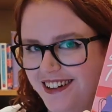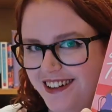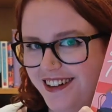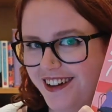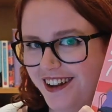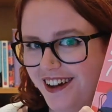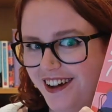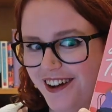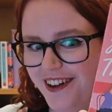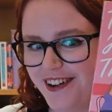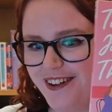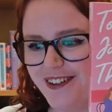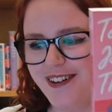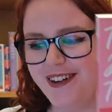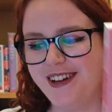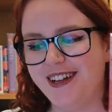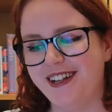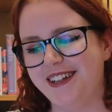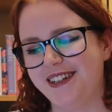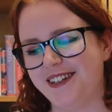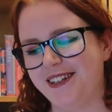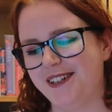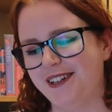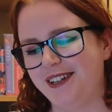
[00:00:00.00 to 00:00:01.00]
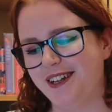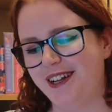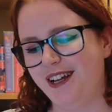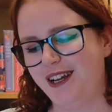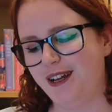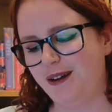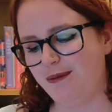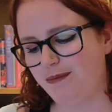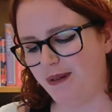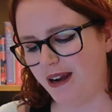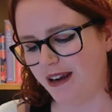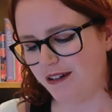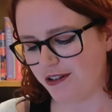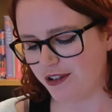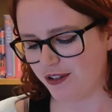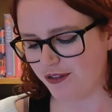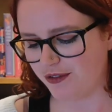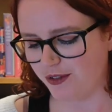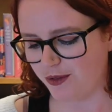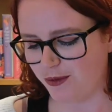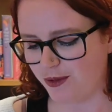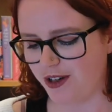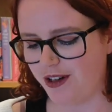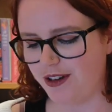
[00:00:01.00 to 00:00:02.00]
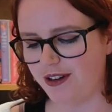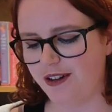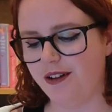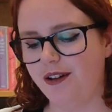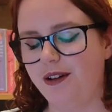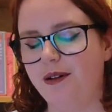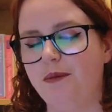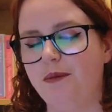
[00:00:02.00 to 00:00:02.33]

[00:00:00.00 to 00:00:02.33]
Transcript: no. Marriage for One